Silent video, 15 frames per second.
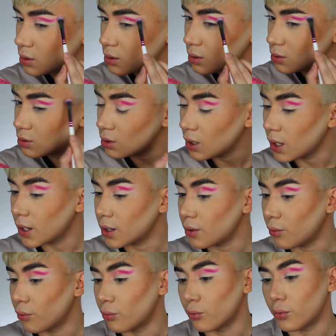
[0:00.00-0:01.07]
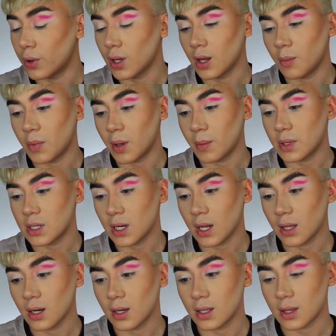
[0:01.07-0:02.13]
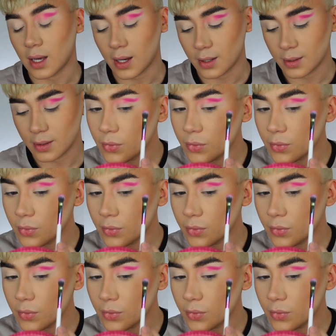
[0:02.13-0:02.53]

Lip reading: These are like really pigmented, like look at that.